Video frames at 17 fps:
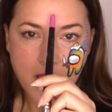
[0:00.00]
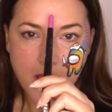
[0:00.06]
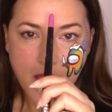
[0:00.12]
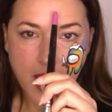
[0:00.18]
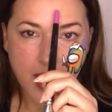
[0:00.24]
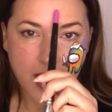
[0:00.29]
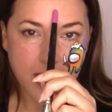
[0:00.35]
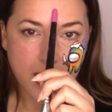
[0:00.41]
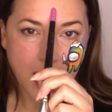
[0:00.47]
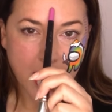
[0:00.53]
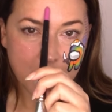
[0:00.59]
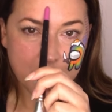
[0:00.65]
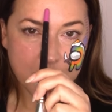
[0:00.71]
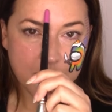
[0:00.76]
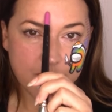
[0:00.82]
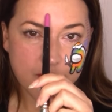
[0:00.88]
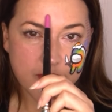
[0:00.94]
and I'm
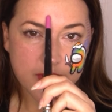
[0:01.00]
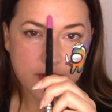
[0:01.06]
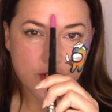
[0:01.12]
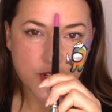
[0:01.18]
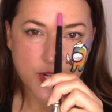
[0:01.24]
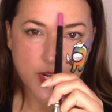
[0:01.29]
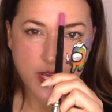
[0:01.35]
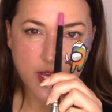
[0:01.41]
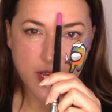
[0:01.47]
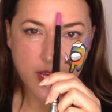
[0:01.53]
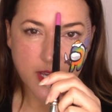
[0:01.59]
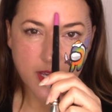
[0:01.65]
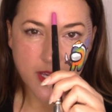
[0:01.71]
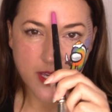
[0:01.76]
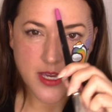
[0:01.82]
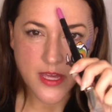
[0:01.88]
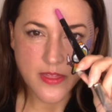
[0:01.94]

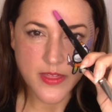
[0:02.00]
envisioning